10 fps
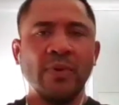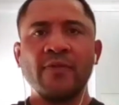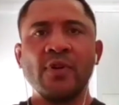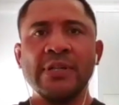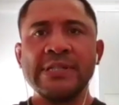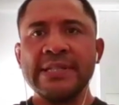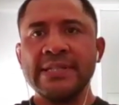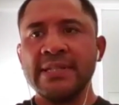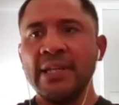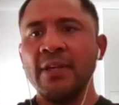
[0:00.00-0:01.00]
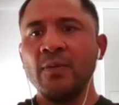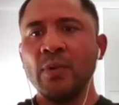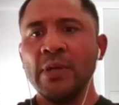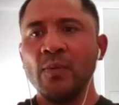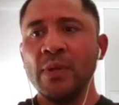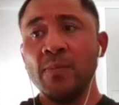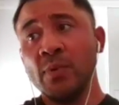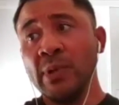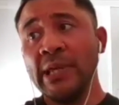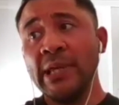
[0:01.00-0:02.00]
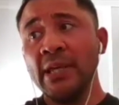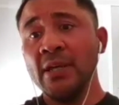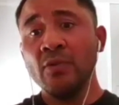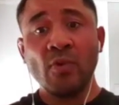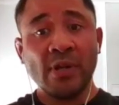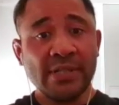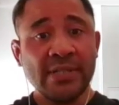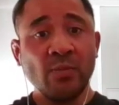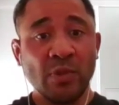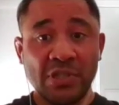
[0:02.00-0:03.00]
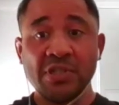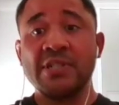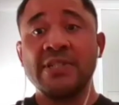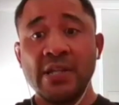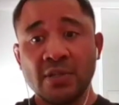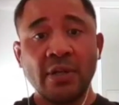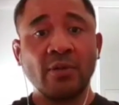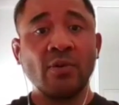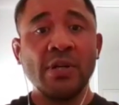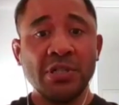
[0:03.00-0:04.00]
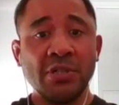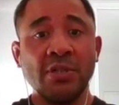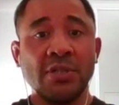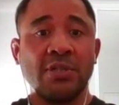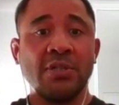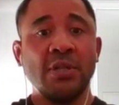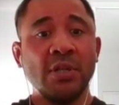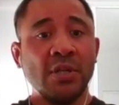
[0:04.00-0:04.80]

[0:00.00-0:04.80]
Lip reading: we've kind of since then we bought here in Rolleston, which is just outside Christchurch.